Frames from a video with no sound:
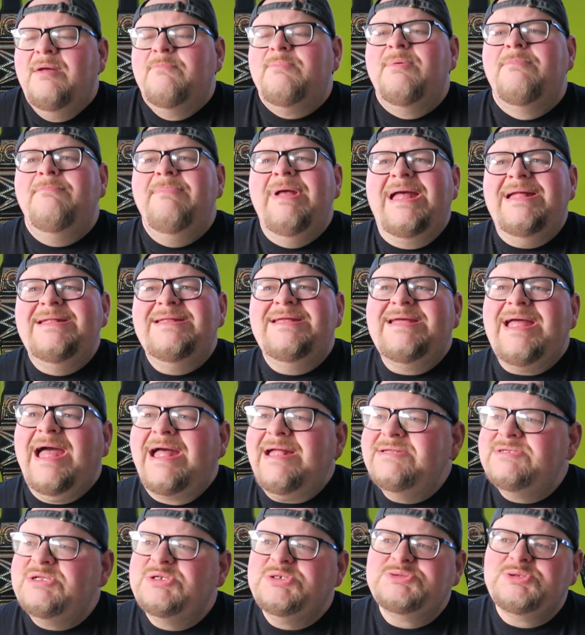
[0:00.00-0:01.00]
but man, it
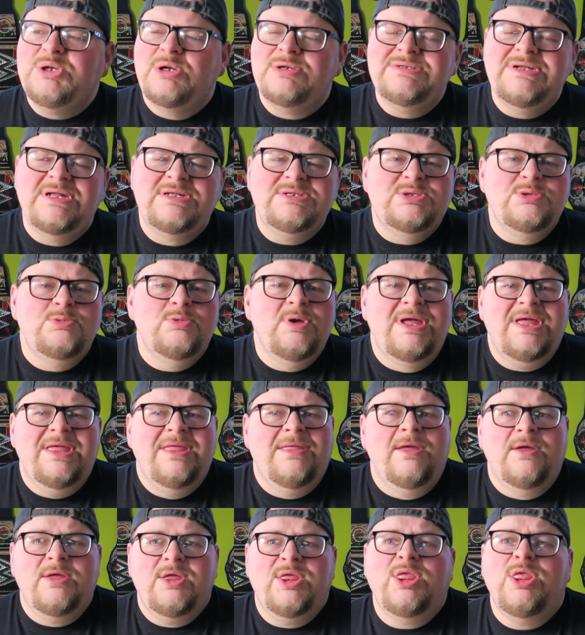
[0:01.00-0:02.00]
kind of just turned into
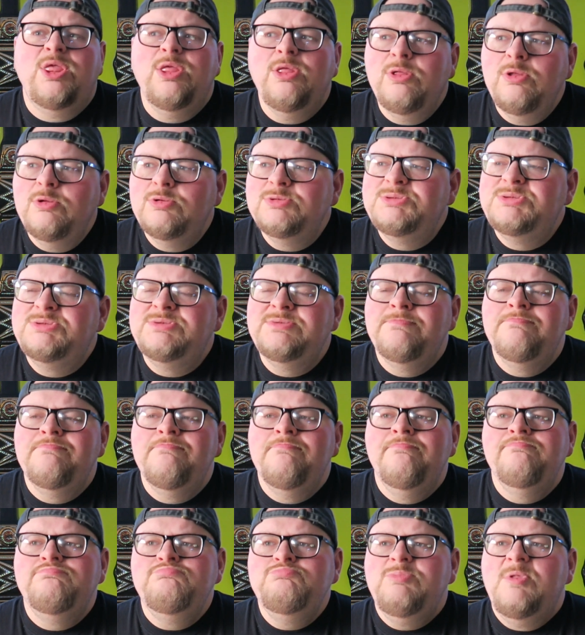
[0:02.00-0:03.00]
a, a huge,
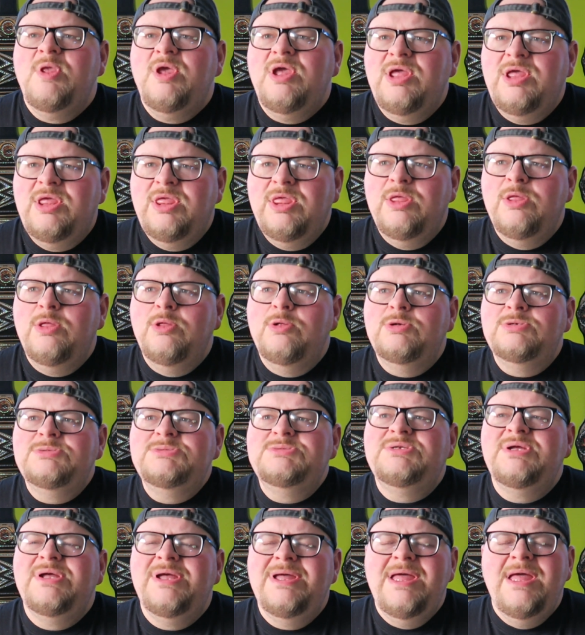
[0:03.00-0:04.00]

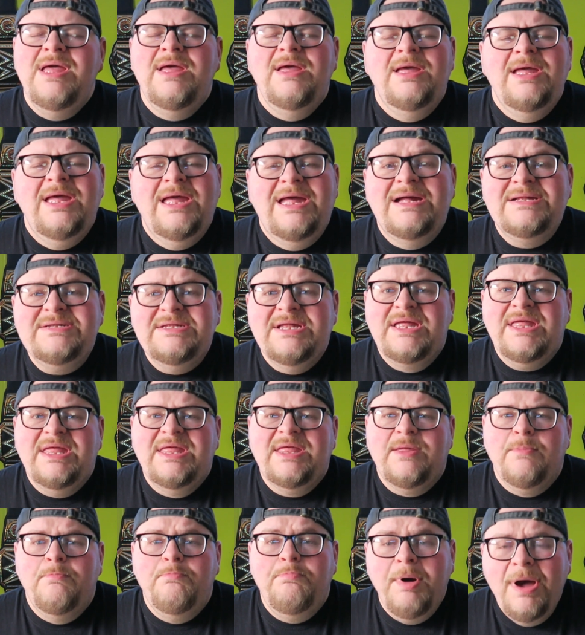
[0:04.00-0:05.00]
huge
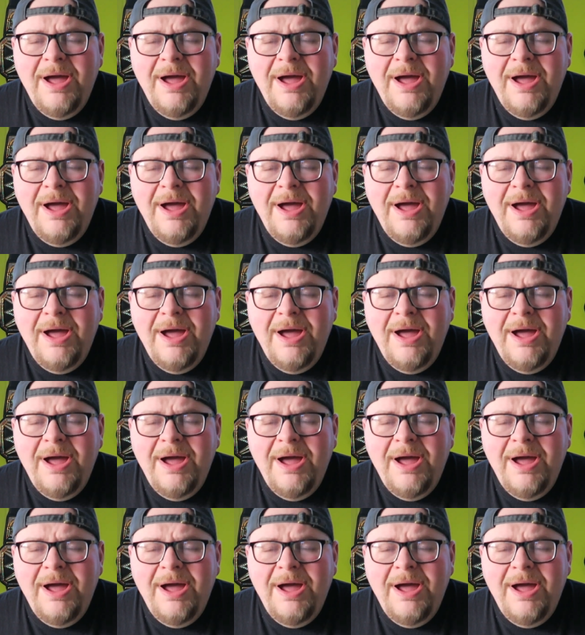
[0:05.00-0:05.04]
headache.